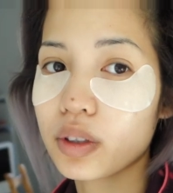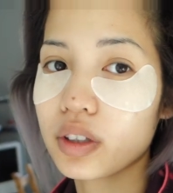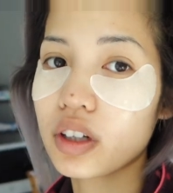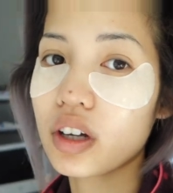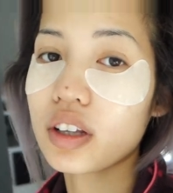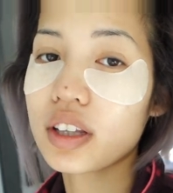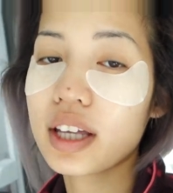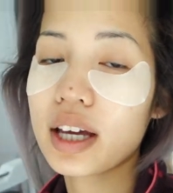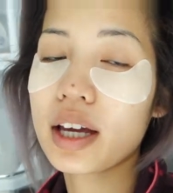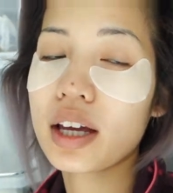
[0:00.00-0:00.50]
and
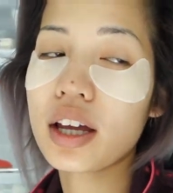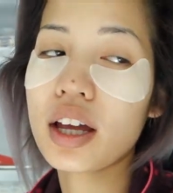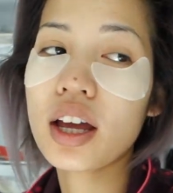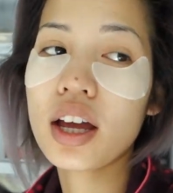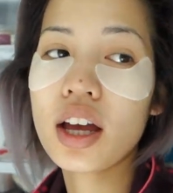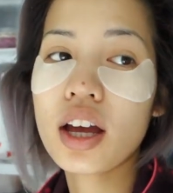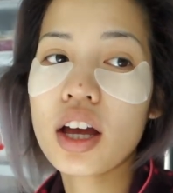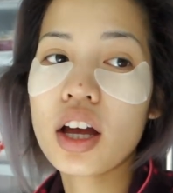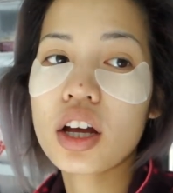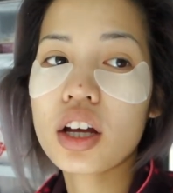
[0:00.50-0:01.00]
all that.
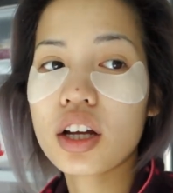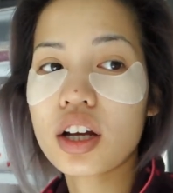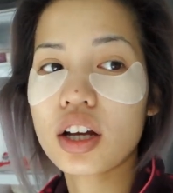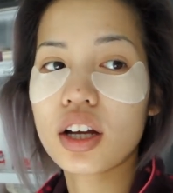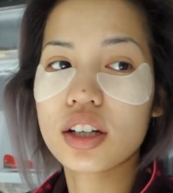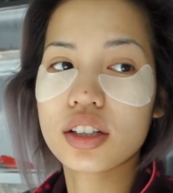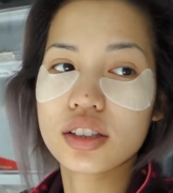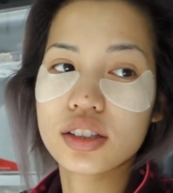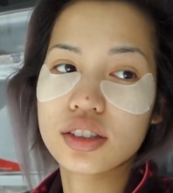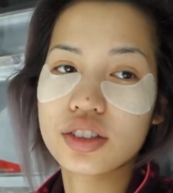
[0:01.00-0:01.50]

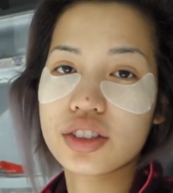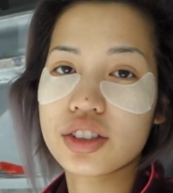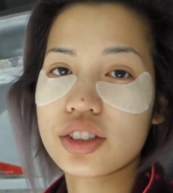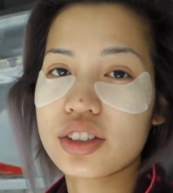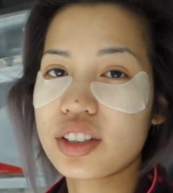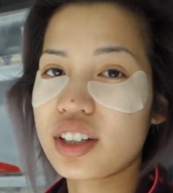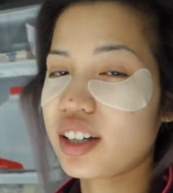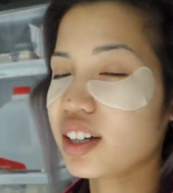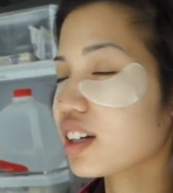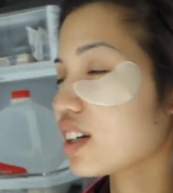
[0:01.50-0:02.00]
Because it's just
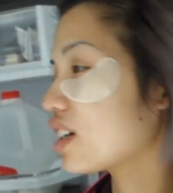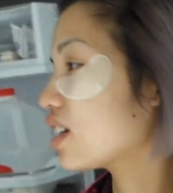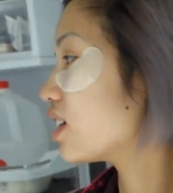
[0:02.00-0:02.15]
like